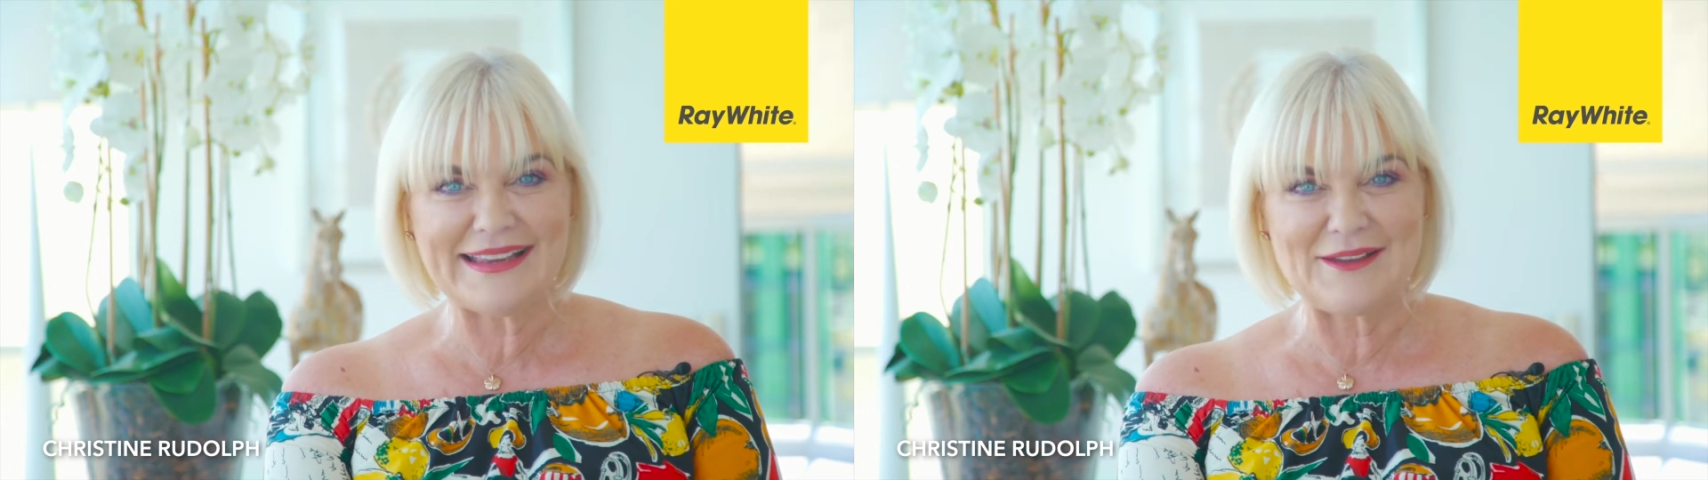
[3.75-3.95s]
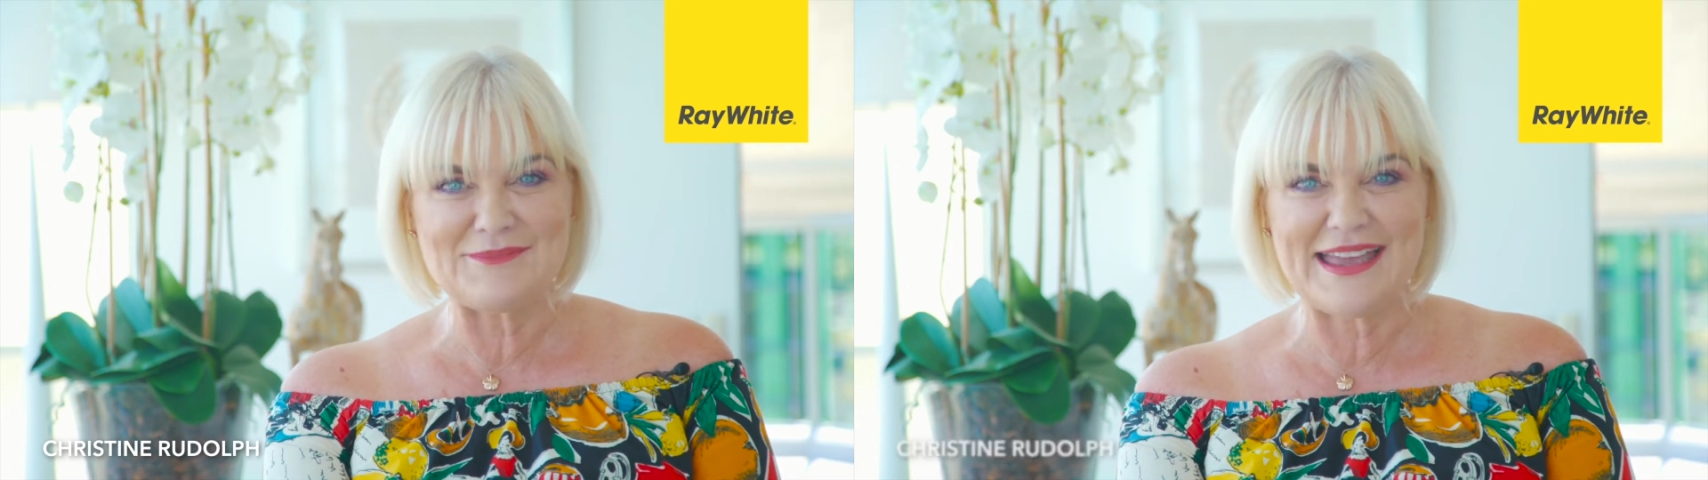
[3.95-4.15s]

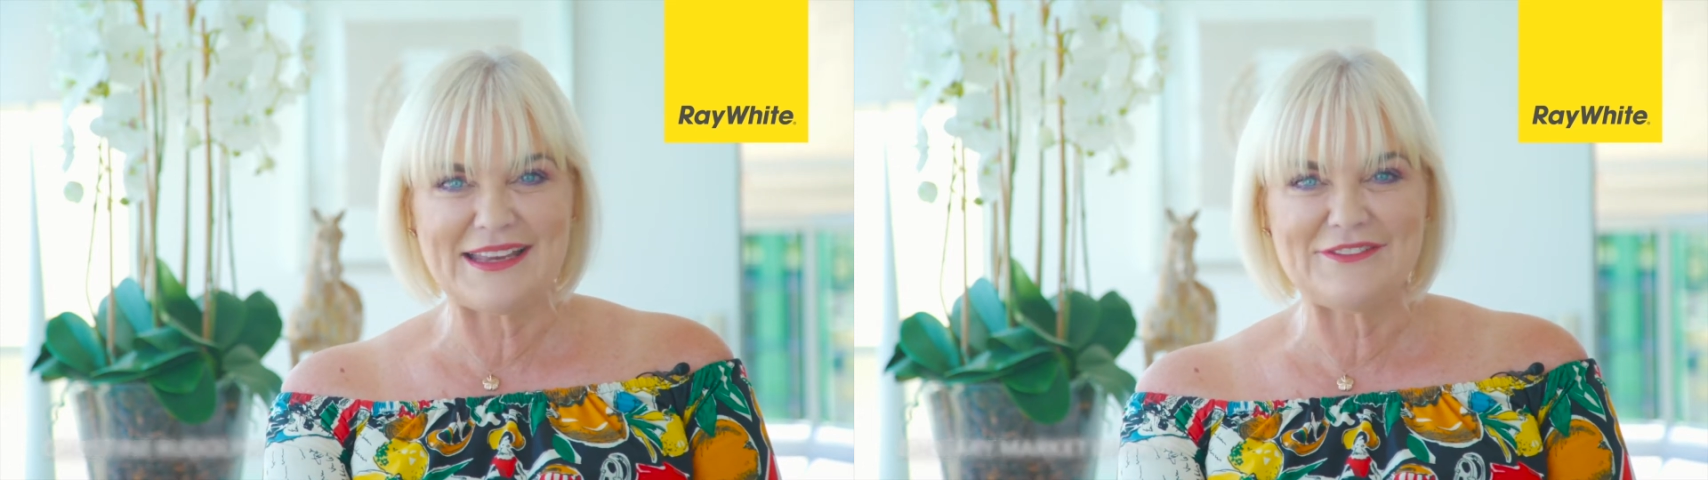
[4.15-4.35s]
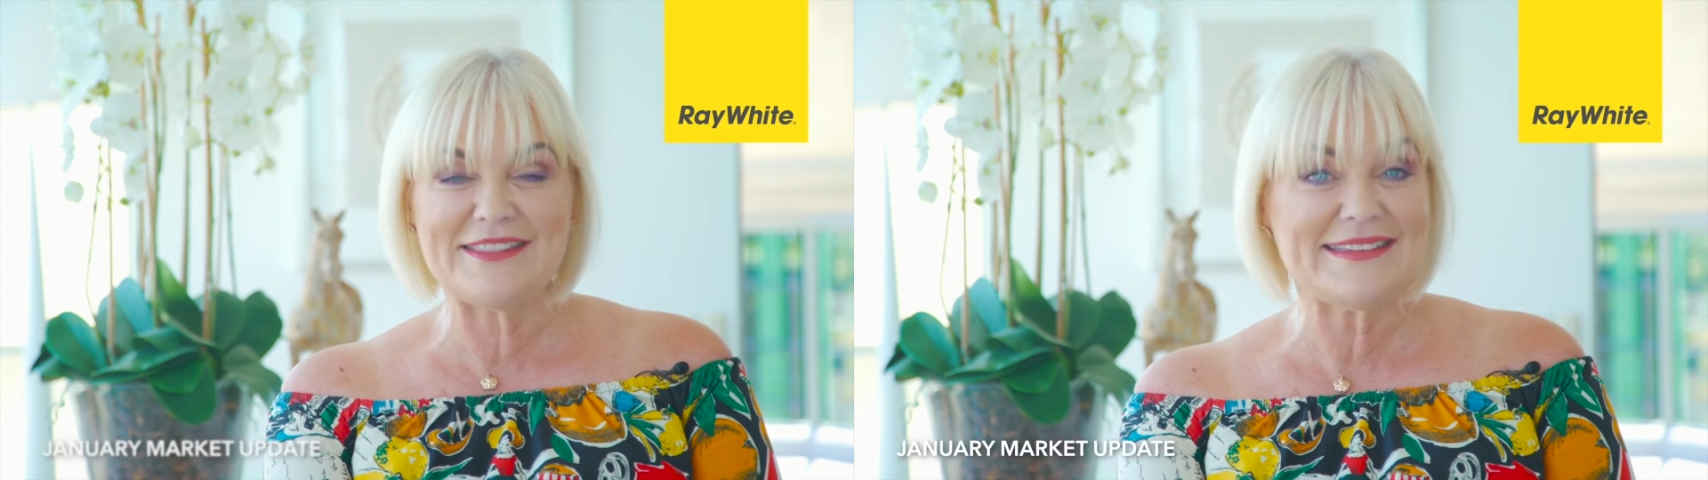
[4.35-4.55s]
update
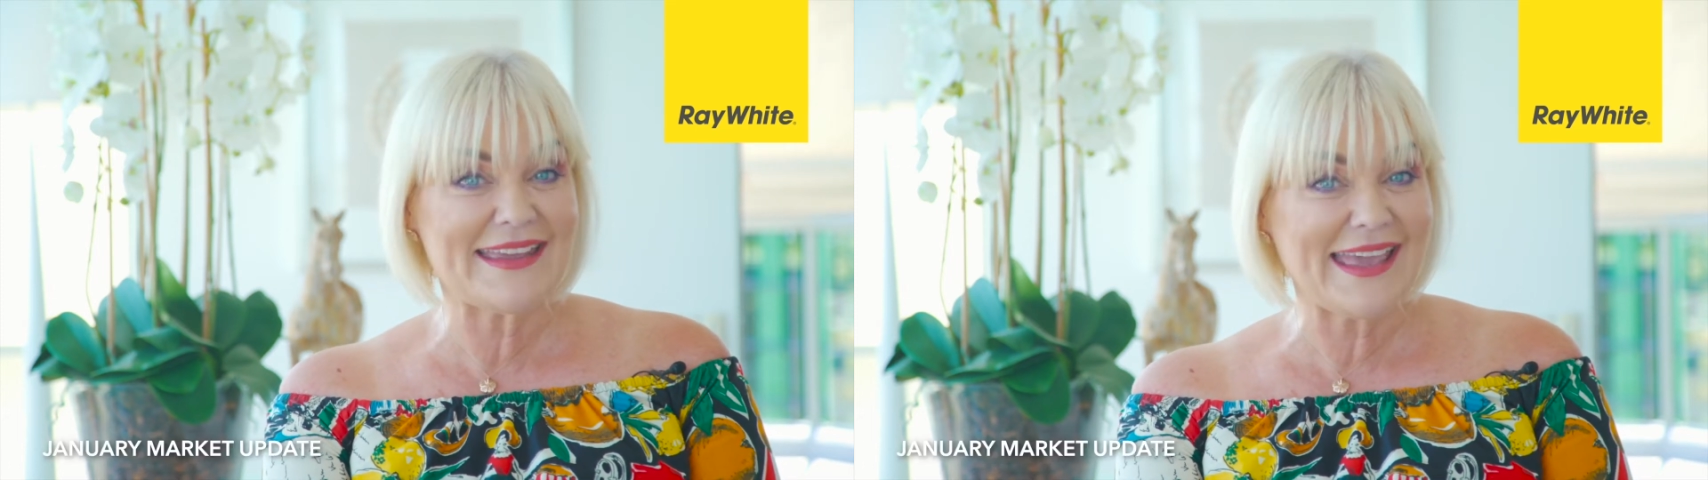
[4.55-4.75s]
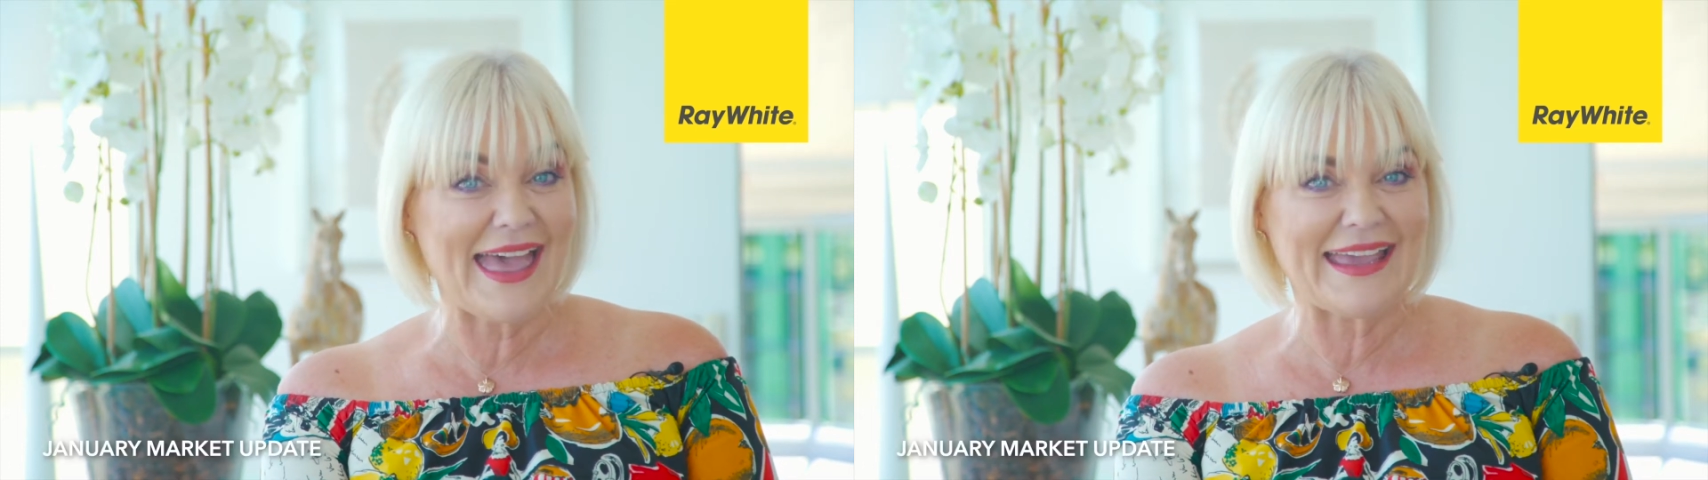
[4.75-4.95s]
for the
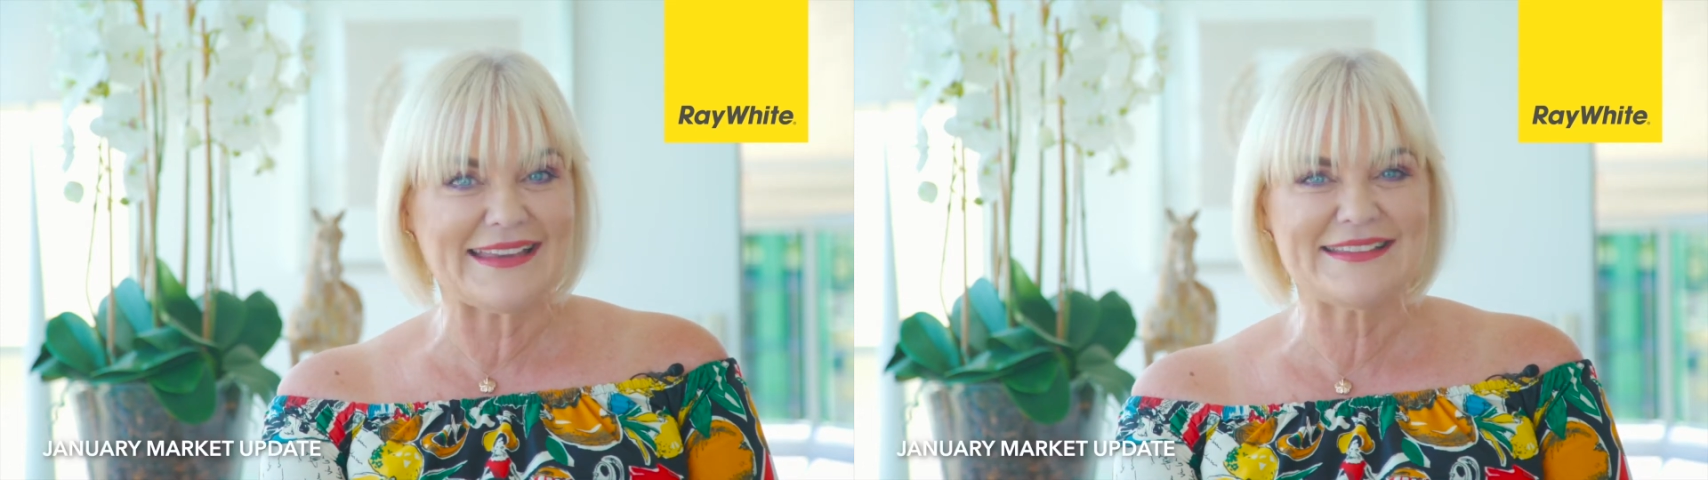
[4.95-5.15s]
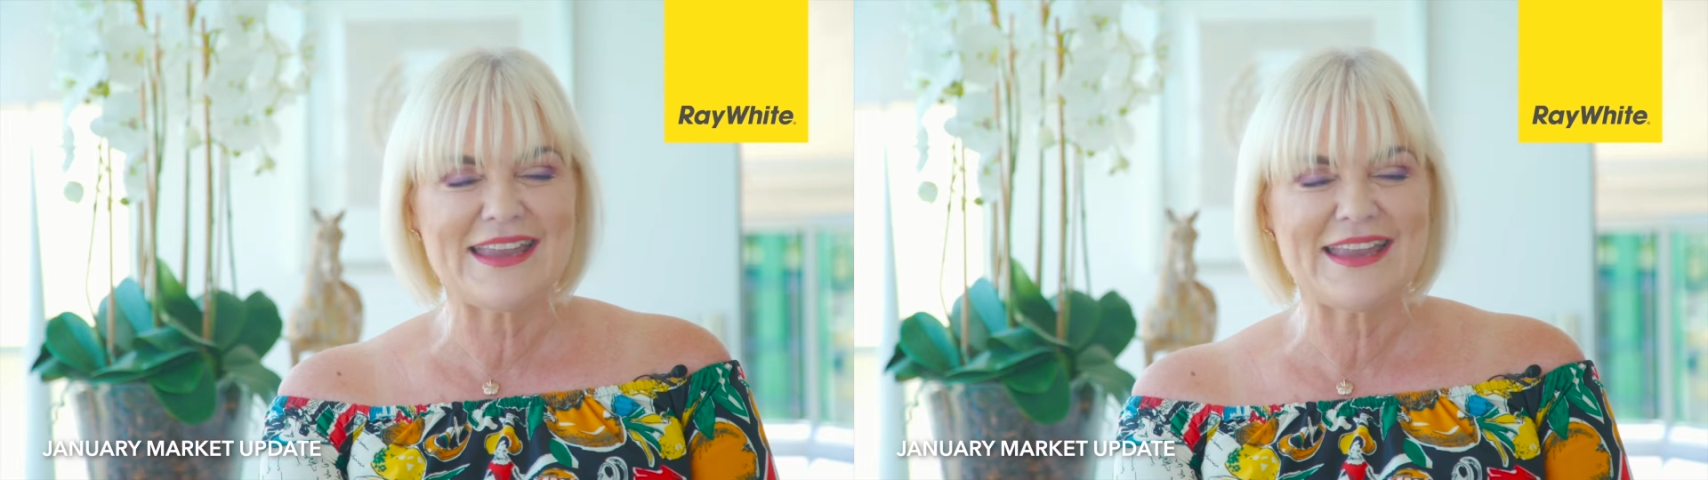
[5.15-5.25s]
decade.